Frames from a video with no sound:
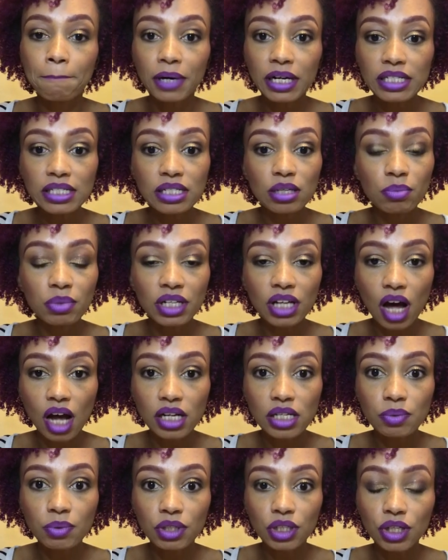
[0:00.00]
but to be
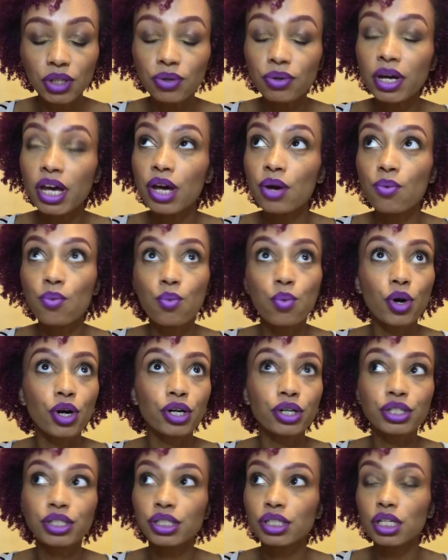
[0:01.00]
honest with you, it
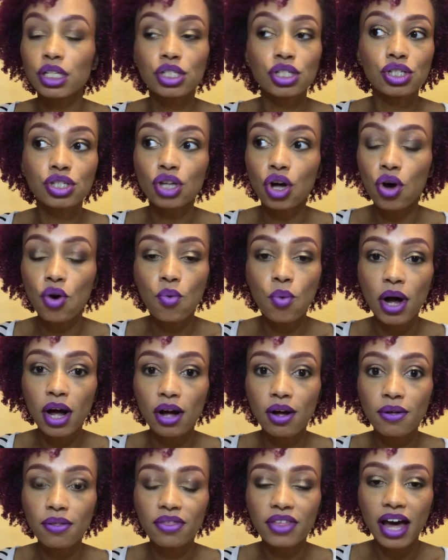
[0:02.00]
works so
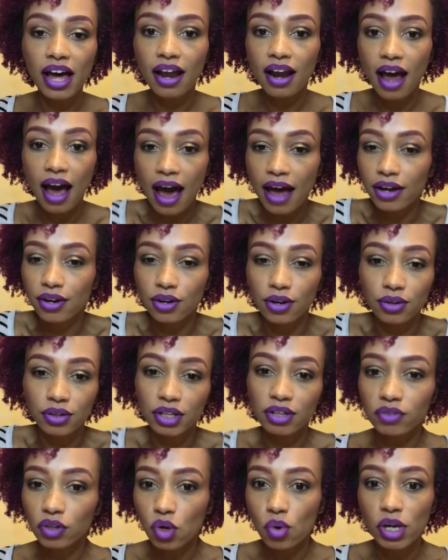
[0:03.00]
well that I don't
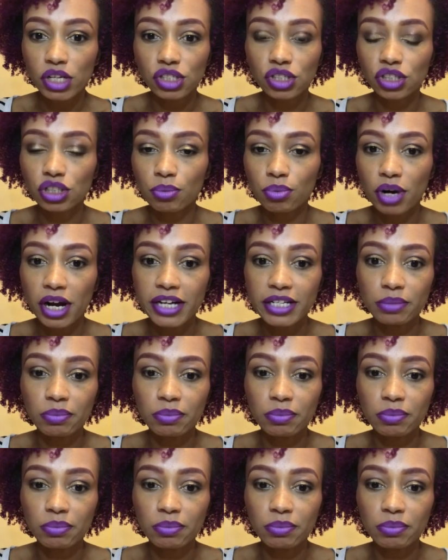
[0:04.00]
even question the price,